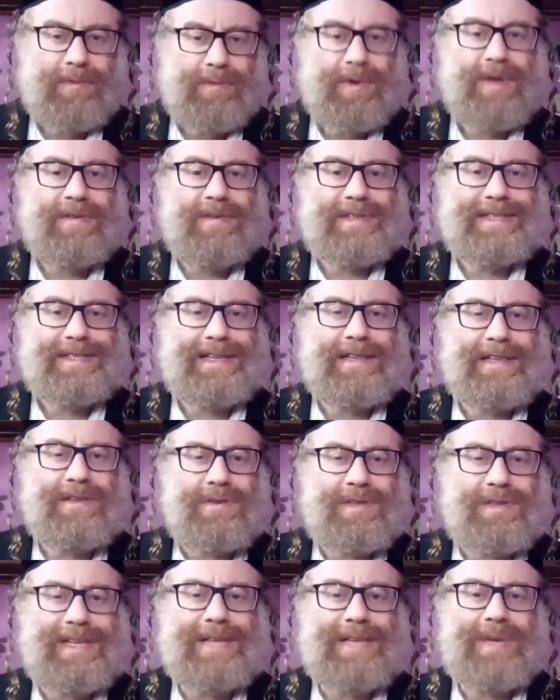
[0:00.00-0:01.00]
whatever sin
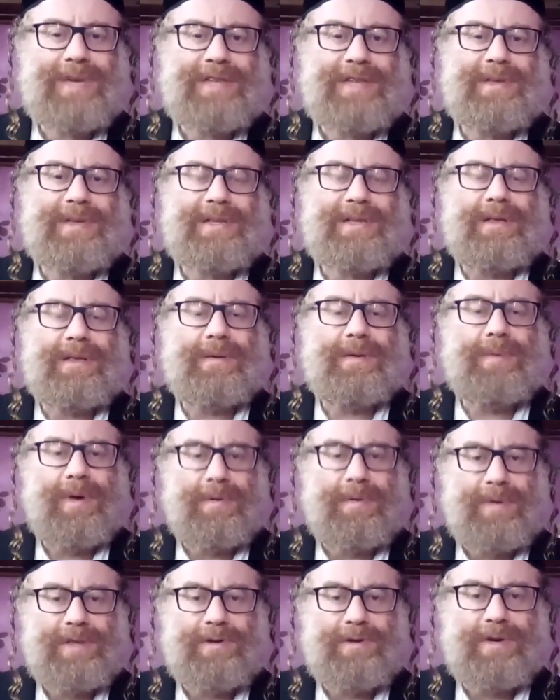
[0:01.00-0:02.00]
you did, but with,
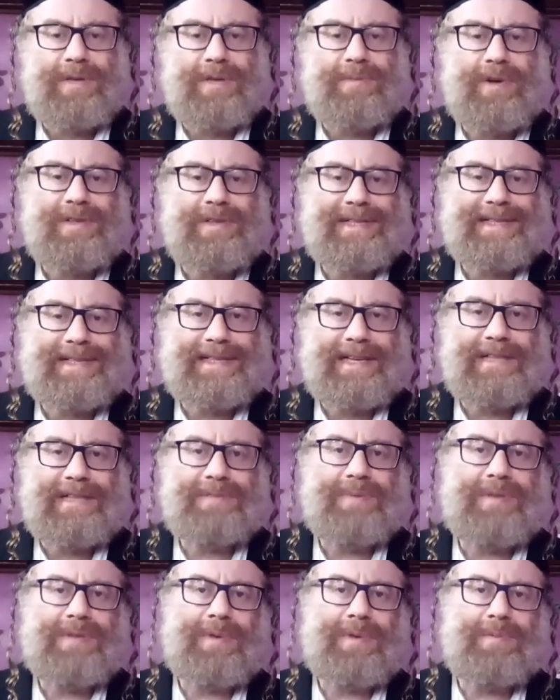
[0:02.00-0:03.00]
uh, we're talking about sins
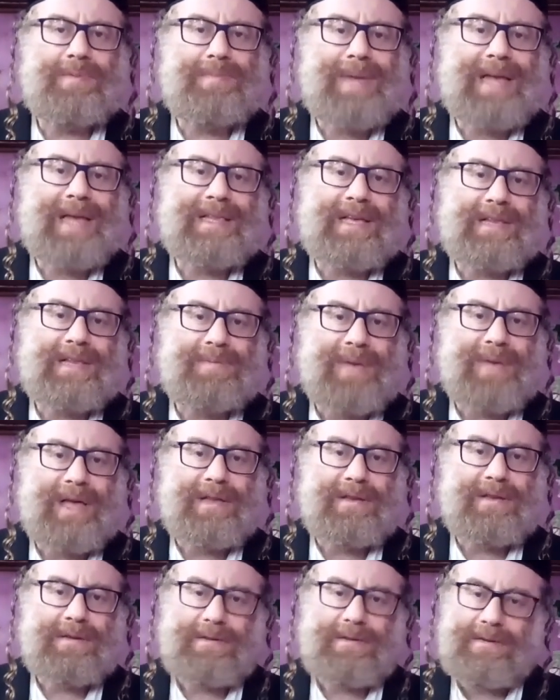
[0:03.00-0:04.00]
between man and man.